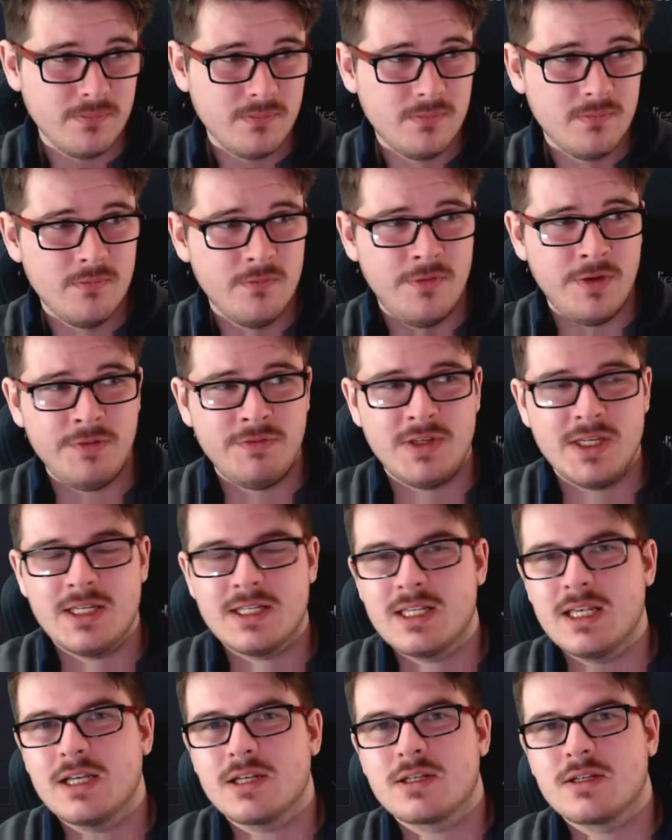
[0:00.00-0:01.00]

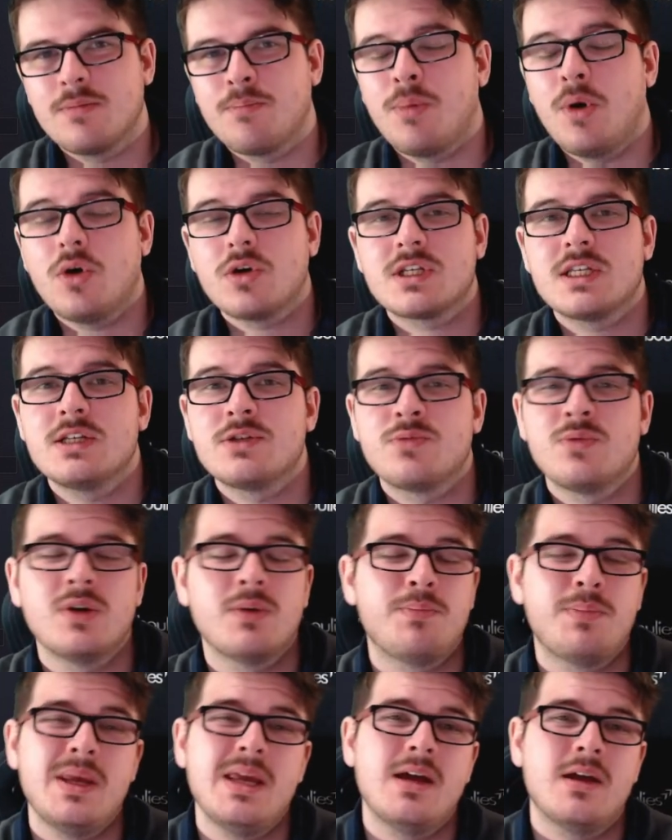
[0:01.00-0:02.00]
56 boxes
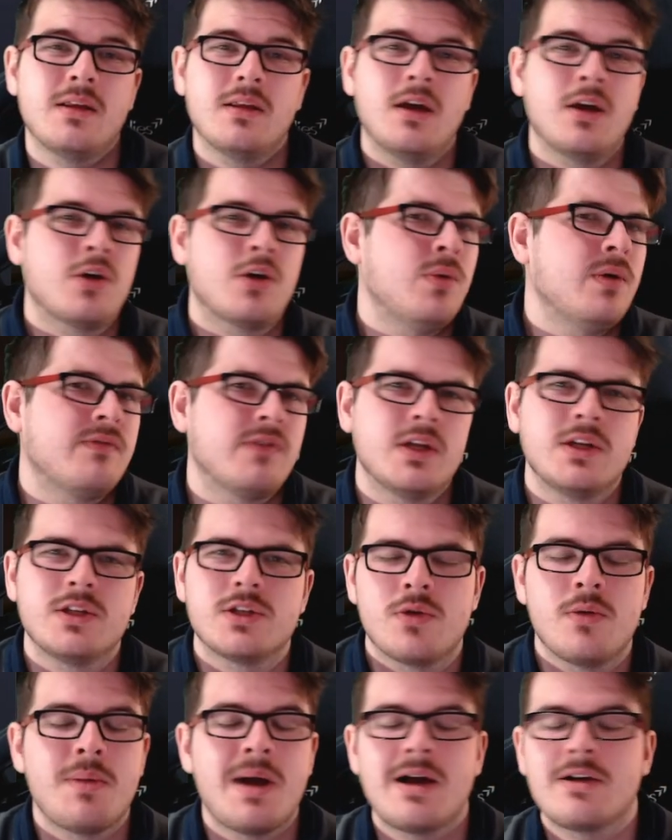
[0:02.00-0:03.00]
would be equivalent
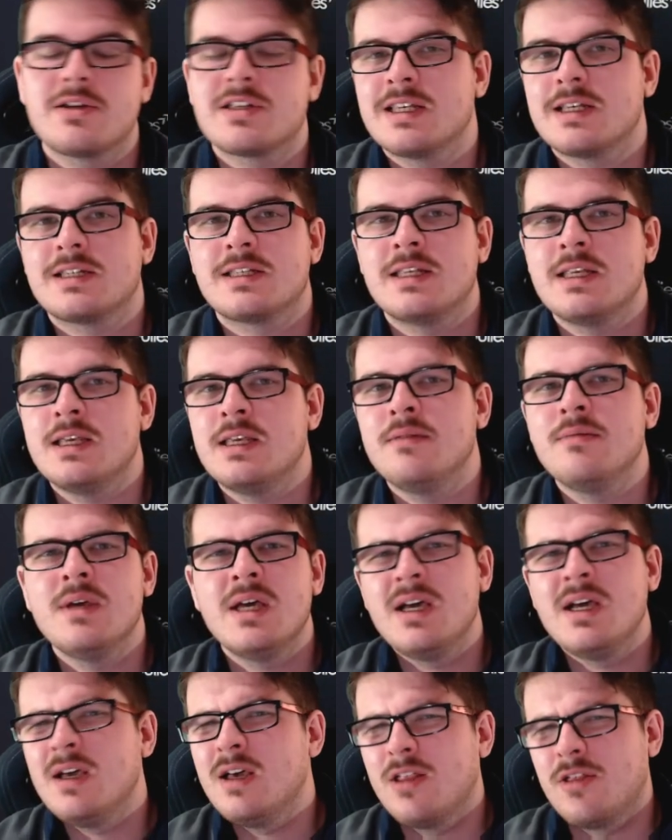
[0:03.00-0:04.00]
to about
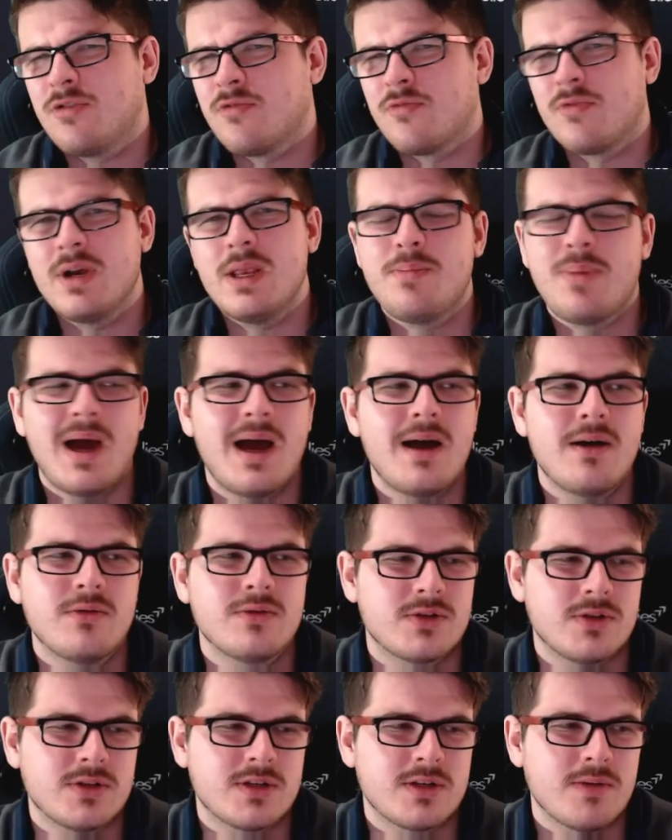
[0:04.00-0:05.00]

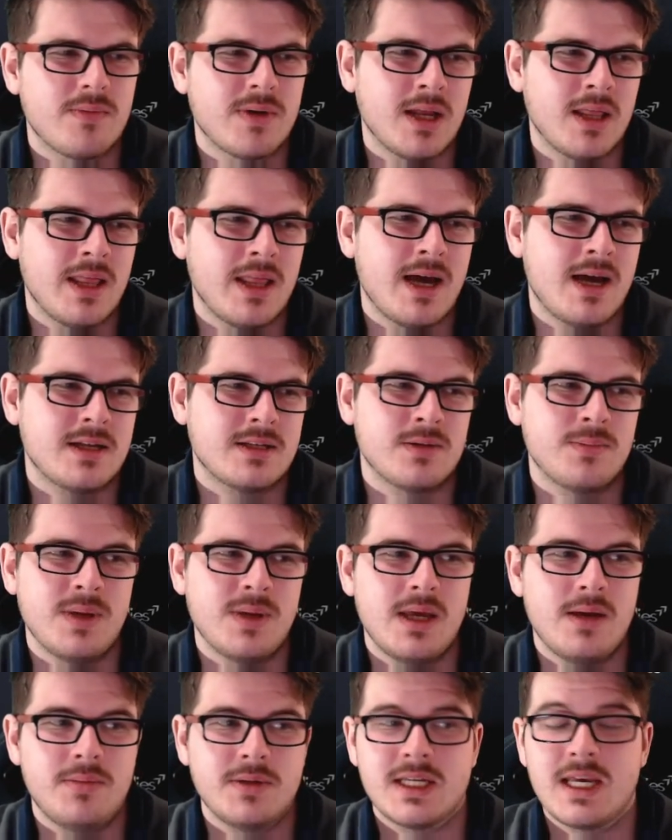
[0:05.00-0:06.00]
£63 or something like that, to
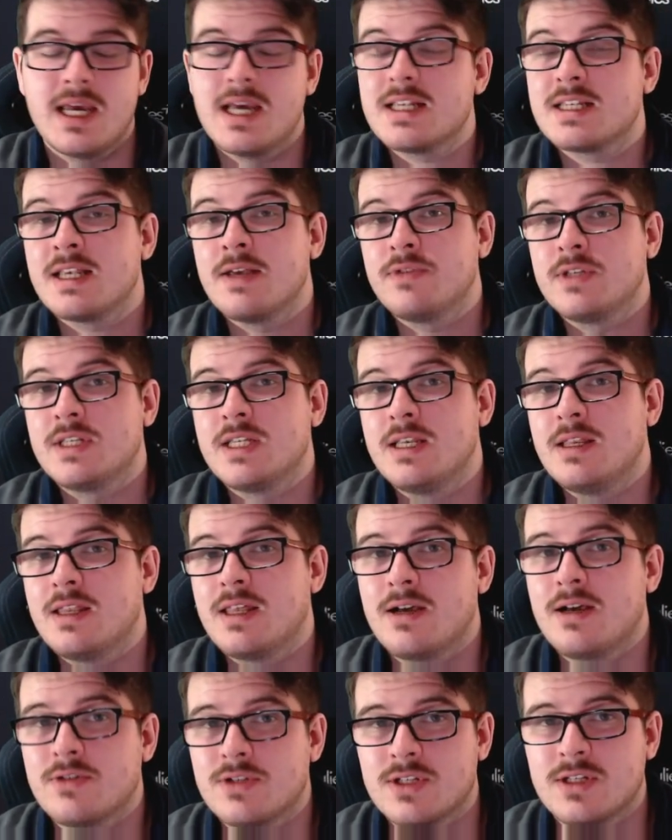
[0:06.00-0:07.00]
be able to get
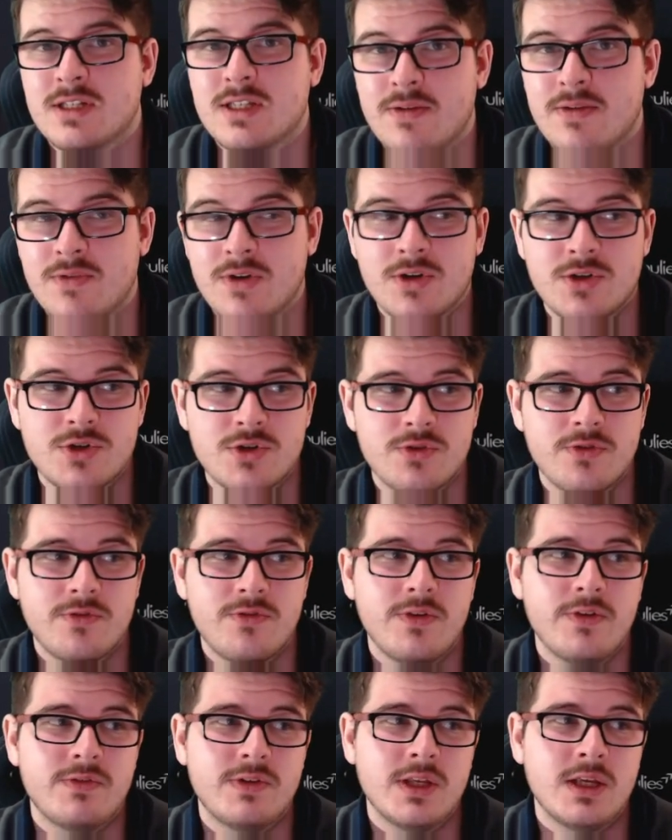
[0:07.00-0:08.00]

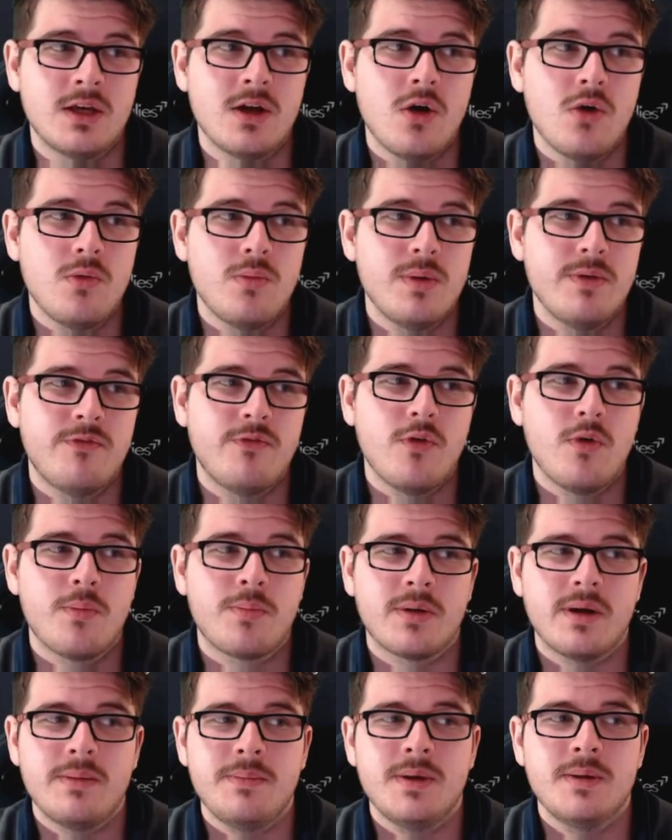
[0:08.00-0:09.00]
17,750 gold with 4
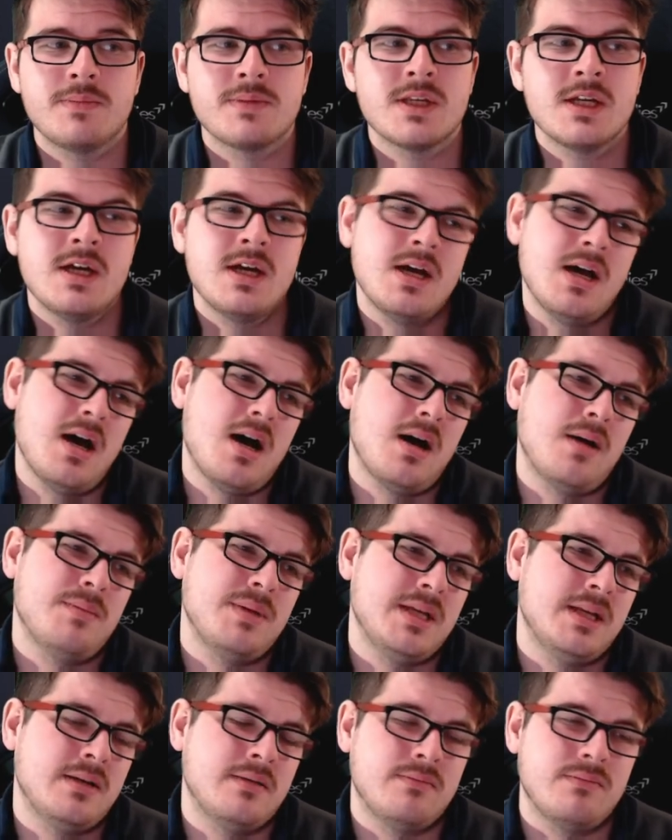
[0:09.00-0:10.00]
premiums. I
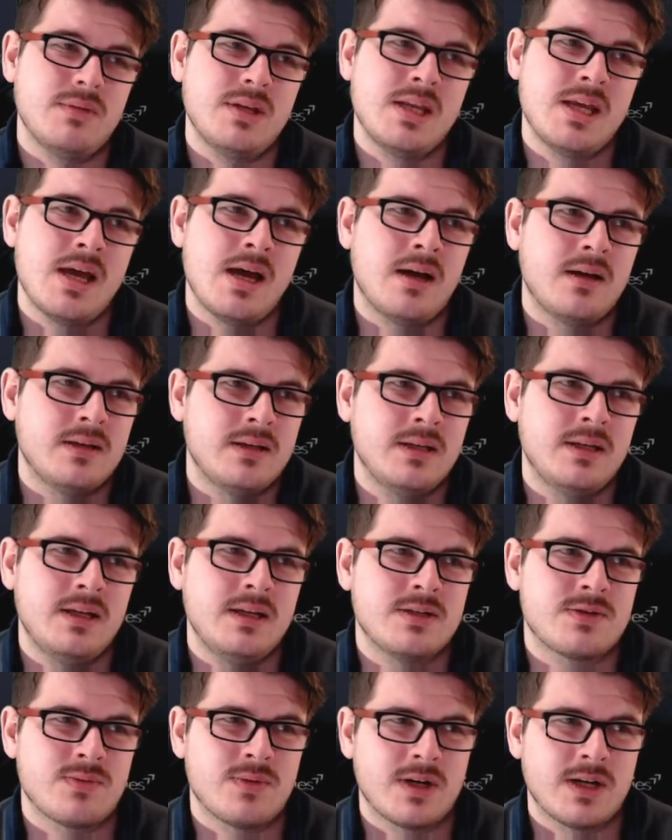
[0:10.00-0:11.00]
mean, yeah, it
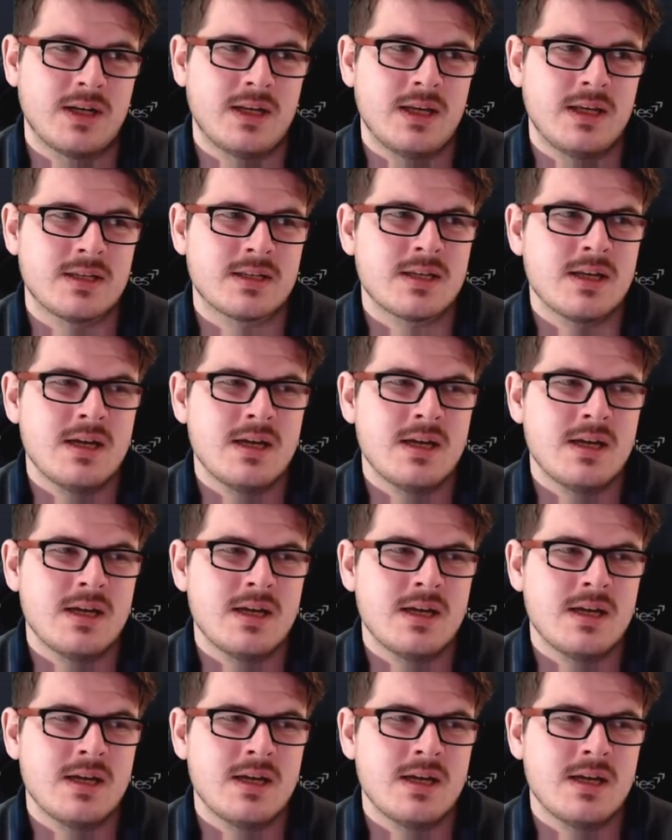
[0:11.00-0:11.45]
is what it is.